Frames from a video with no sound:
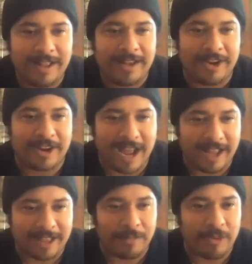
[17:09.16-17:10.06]
you're kind of
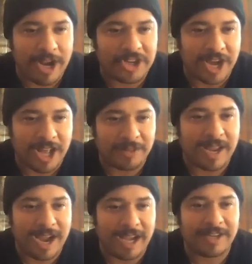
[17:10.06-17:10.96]
like the brainchild
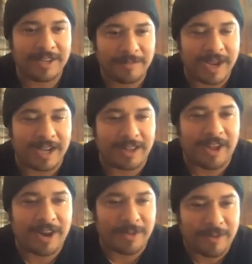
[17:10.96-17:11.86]
behind a
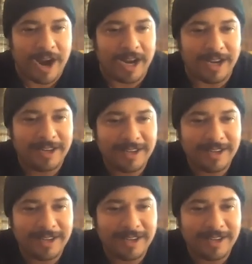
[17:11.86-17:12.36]
lot of the writing.